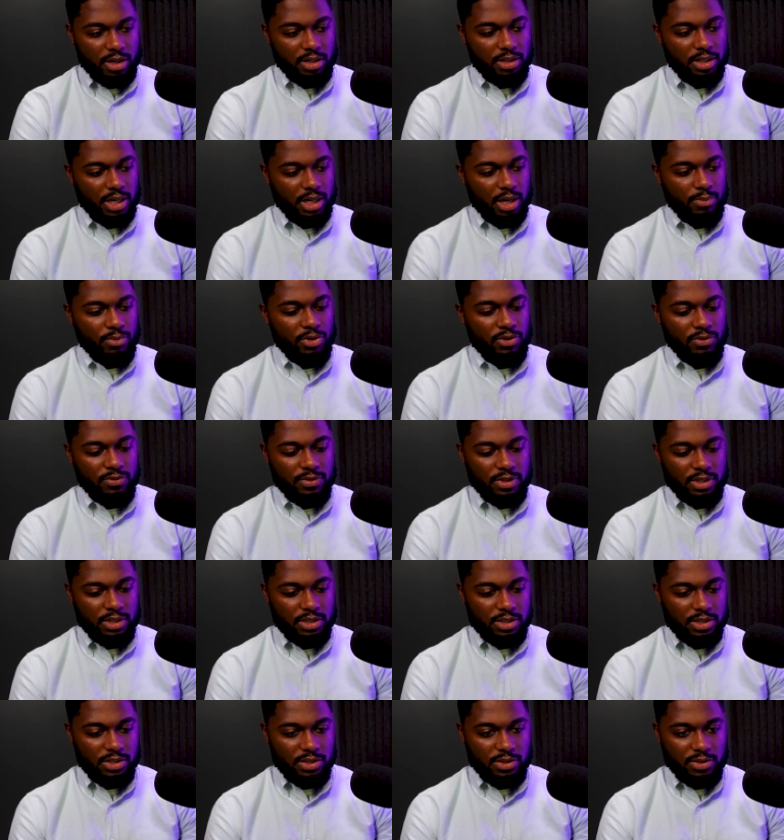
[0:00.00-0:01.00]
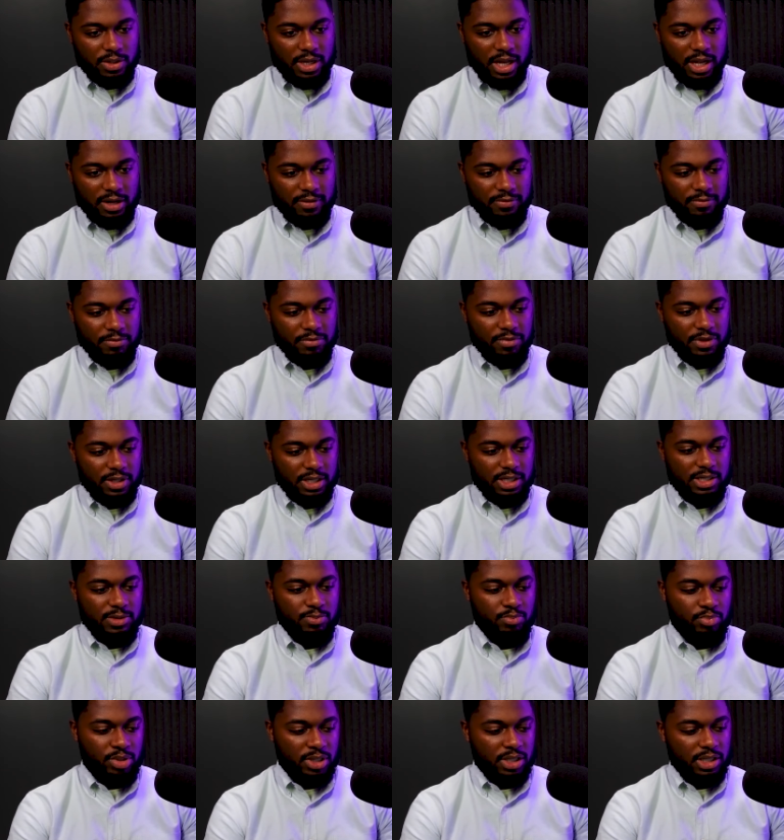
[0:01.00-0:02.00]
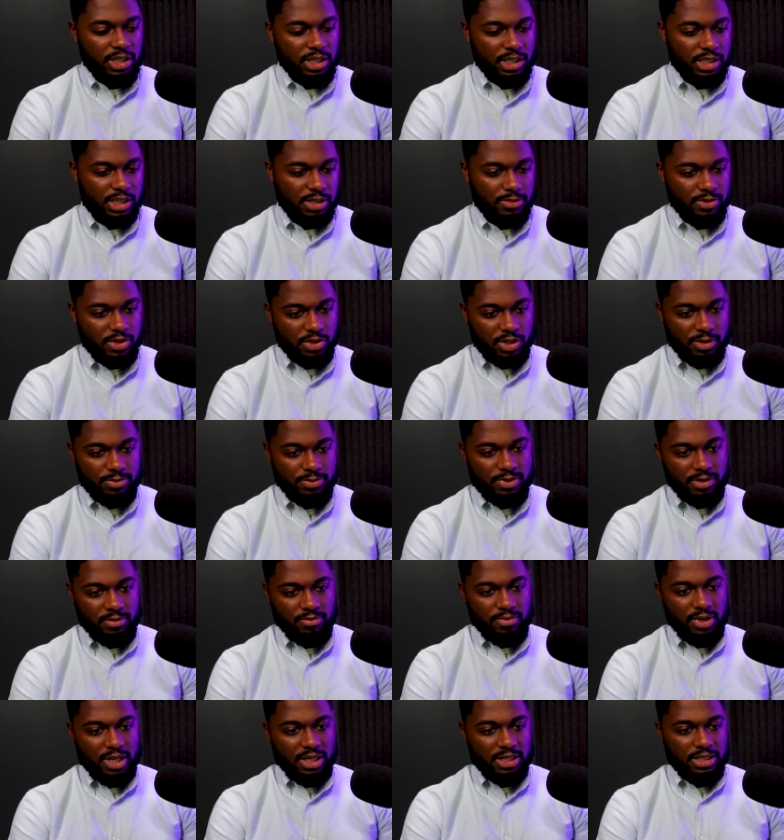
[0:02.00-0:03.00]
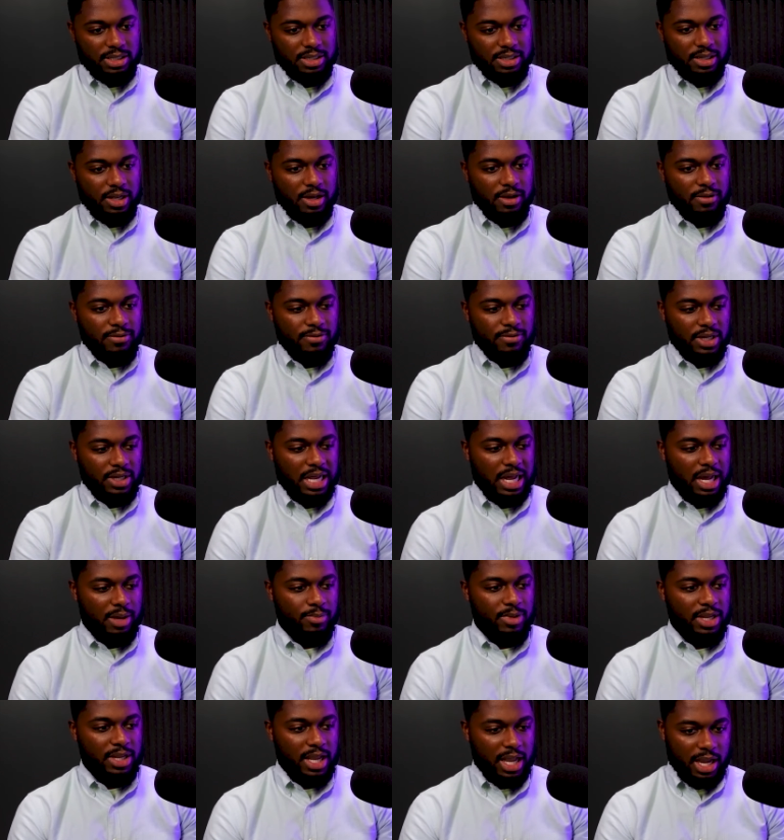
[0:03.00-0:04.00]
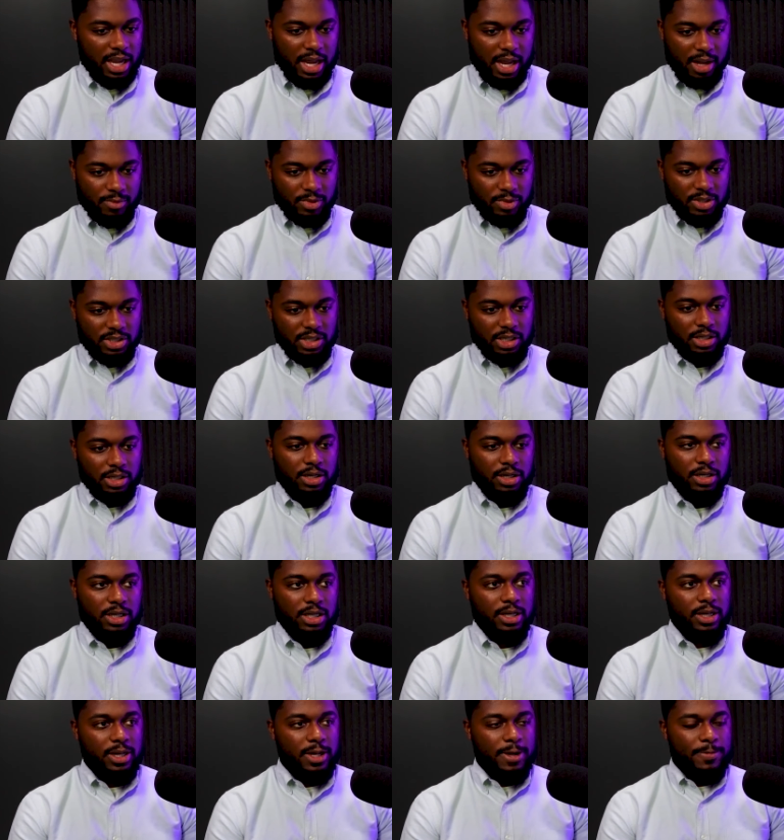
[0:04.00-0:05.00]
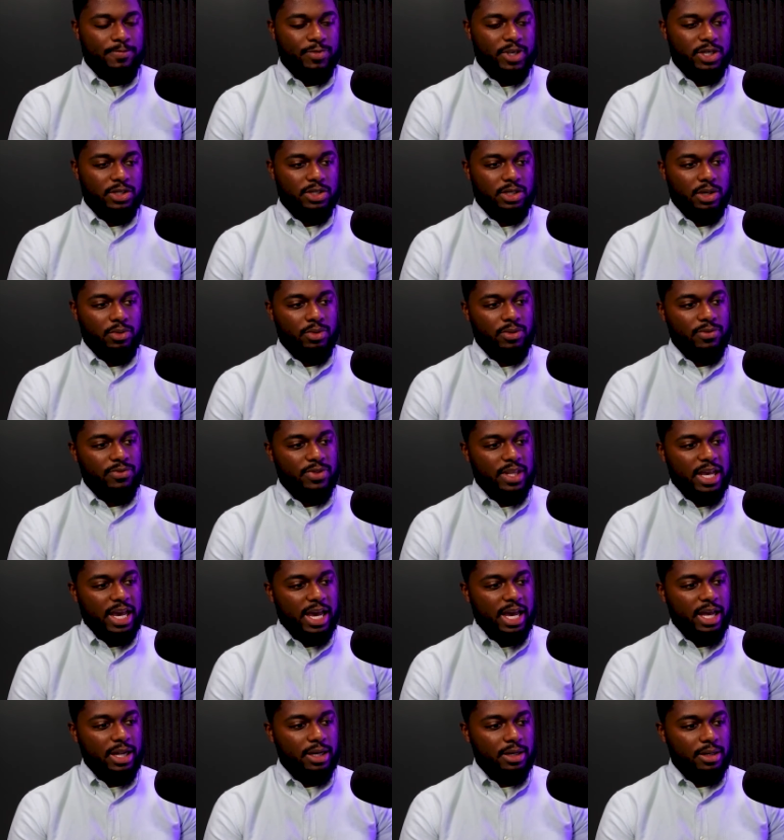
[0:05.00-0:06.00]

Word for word: Then I moved into kind of this billing subscription based stuff. And now I'm in AI machine learning. And so with that,